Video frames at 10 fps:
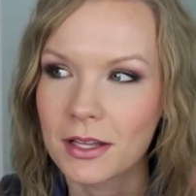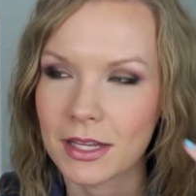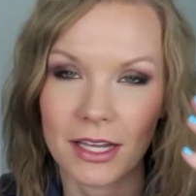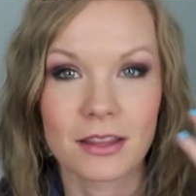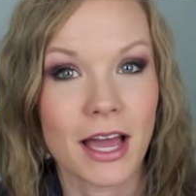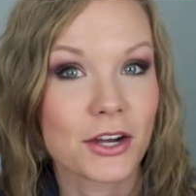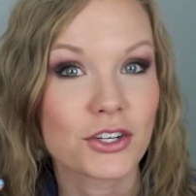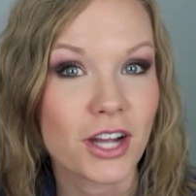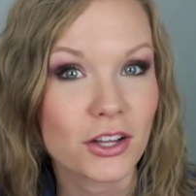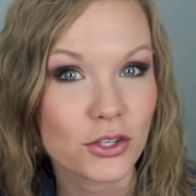like a
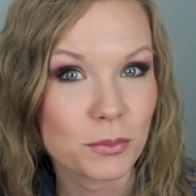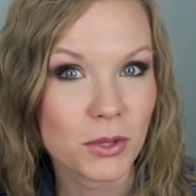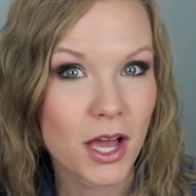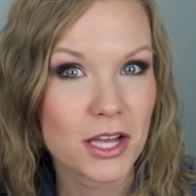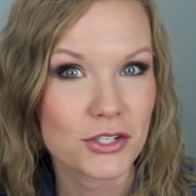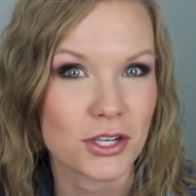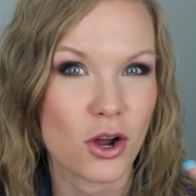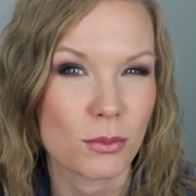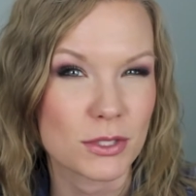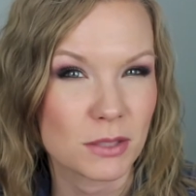lighter colored blush that
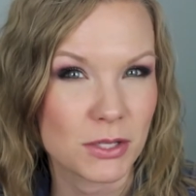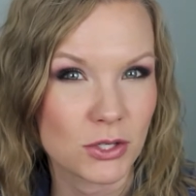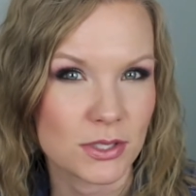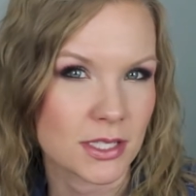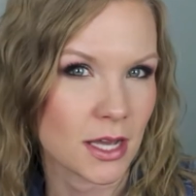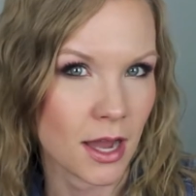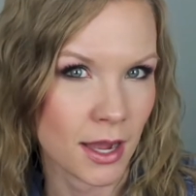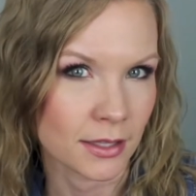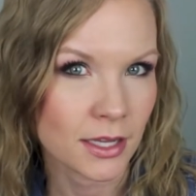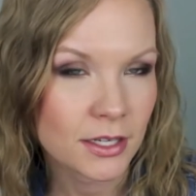almost could be used as a
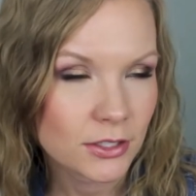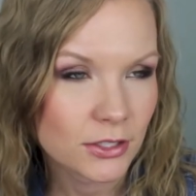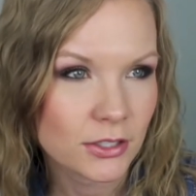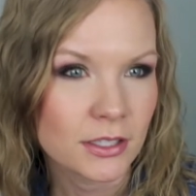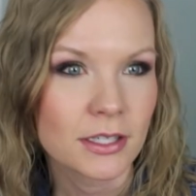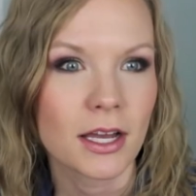highlighter.